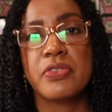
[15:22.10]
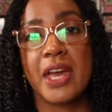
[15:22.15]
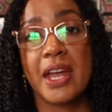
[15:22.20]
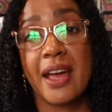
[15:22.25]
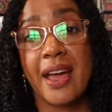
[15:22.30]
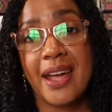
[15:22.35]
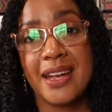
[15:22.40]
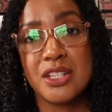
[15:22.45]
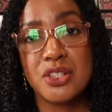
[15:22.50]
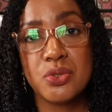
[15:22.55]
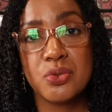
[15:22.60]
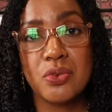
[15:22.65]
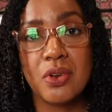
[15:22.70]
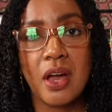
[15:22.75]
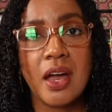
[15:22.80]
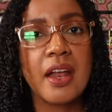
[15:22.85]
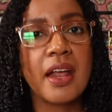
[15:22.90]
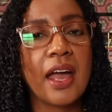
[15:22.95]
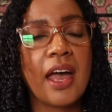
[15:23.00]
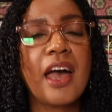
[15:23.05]
that I do
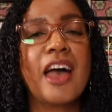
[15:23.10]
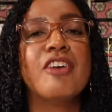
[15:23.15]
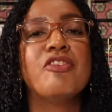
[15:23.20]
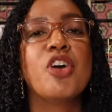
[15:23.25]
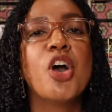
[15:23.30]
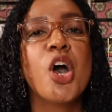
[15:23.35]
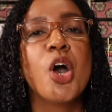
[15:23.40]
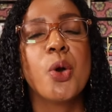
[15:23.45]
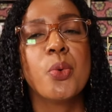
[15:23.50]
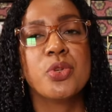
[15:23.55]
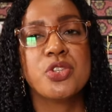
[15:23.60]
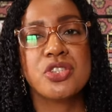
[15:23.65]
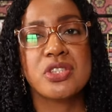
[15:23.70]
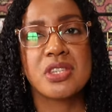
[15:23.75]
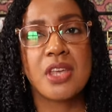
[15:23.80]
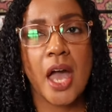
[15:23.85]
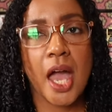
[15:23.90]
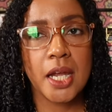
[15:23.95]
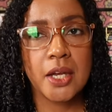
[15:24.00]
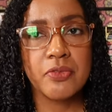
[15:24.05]
not have, which is
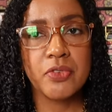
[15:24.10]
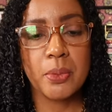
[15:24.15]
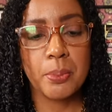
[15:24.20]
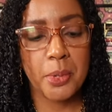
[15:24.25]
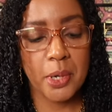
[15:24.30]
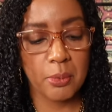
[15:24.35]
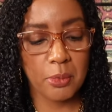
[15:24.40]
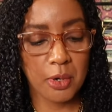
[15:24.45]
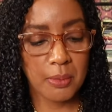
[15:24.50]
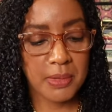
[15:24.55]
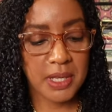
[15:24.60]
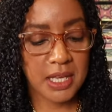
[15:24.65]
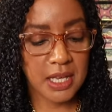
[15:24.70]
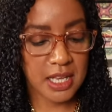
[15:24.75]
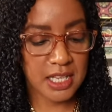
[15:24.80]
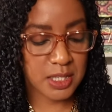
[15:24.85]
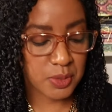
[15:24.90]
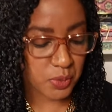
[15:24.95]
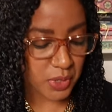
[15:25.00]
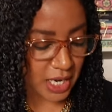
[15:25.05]
kind of a bummer,
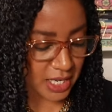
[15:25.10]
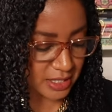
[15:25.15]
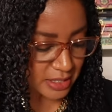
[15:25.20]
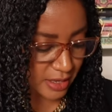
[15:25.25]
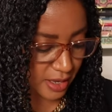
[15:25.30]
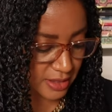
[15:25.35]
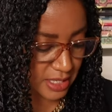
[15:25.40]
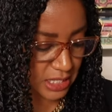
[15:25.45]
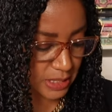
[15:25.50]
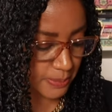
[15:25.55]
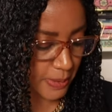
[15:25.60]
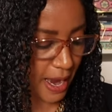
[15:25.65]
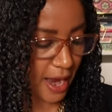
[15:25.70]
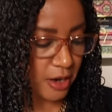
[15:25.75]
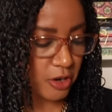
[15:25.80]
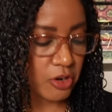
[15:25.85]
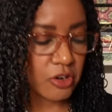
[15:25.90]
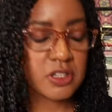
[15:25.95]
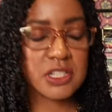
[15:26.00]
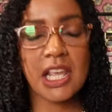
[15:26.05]
because when I saw these
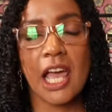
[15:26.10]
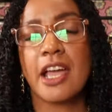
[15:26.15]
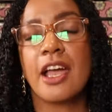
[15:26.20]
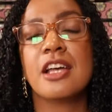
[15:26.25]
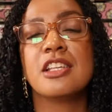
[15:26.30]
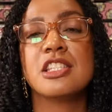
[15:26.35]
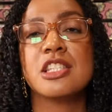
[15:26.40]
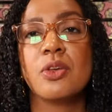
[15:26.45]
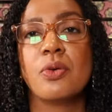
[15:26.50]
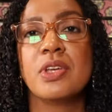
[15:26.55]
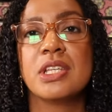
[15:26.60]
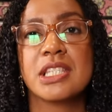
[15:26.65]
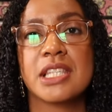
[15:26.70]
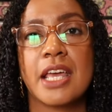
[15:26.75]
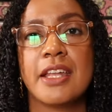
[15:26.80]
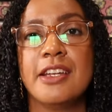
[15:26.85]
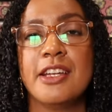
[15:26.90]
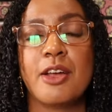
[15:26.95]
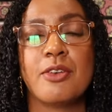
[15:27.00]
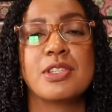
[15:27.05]
patterns, I got so
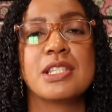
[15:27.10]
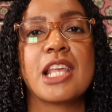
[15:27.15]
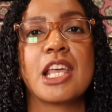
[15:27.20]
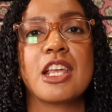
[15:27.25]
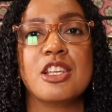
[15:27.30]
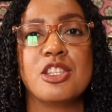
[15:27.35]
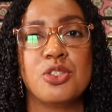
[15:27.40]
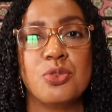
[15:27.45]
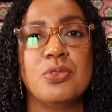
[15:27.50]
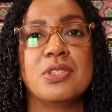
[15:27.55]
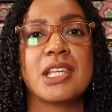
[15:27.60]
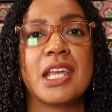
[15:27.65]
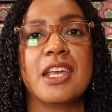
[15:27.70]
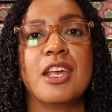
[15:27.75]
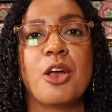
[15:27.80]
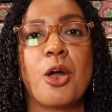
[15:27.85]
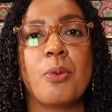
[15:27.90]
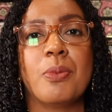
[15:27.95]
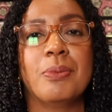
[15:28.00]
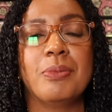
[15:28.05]
excited, and I was like, as soon as I
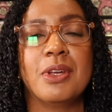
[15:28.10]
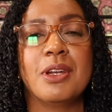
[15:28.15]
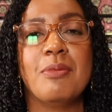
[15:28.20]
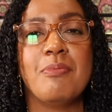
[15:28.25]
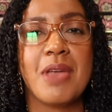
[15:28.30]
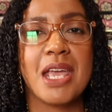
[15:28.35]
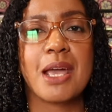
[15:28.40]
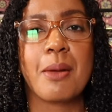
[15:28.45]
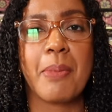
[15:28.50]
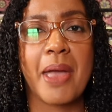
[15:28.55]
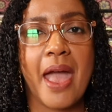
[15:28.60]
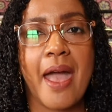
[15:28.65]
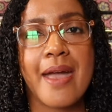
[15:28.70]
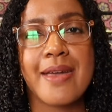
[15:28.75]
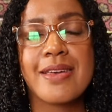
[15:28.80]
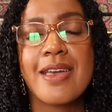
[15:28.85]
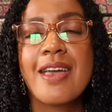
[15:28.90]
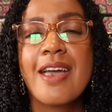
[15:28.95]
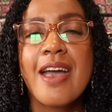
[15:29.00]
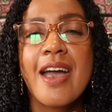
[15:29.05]
get home, I'm gonna make a
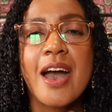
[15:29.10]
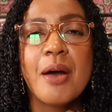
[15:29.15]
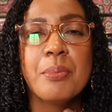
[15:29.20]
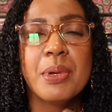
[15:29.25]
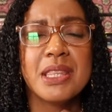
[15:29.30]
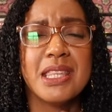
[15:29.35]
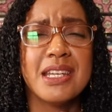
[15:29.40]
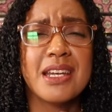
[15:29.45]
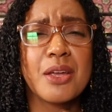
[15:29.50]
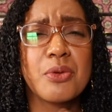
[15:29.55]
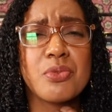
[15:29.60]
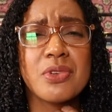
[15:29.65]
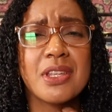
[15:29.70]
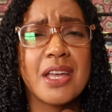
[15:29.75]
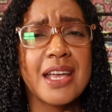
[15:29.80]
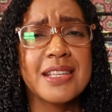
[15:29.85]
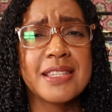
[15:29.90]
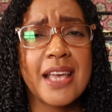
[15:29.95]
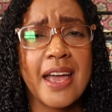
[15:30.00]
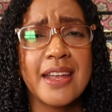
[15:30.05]
bag. But then I
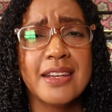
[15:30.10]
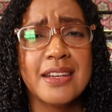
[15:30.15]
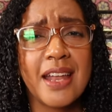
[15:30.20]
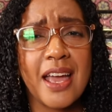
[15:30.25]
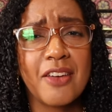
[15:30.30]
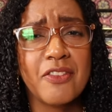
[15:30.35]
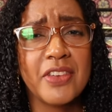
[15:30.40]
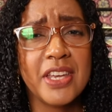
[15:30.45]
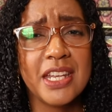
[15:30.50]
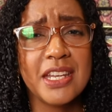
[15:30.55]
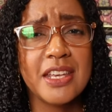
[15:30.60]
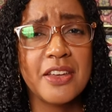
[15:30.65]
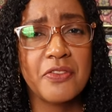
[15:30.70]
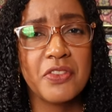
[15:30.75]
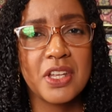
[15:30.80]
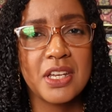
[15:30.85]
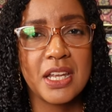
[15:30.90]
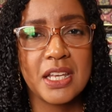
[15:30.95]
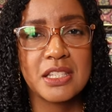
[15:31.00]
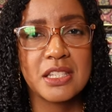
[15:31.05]
realized I didn't have any of
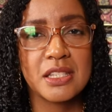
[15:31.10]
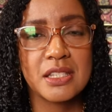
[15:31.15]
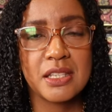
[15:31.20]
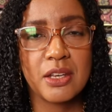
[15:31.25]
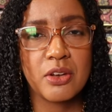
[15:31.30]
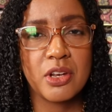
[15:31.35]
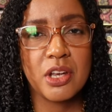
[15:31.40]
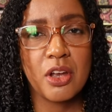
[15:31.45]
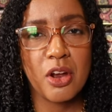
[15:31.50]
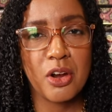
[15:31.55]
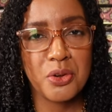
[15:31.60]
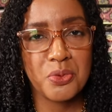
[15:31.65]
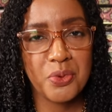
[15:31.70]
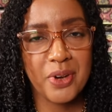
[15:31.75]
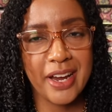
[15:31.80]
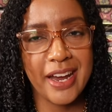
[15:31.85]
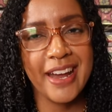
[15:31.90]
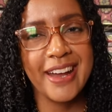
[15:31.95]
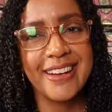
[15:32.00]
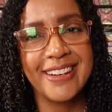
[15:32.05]
the necessary hardware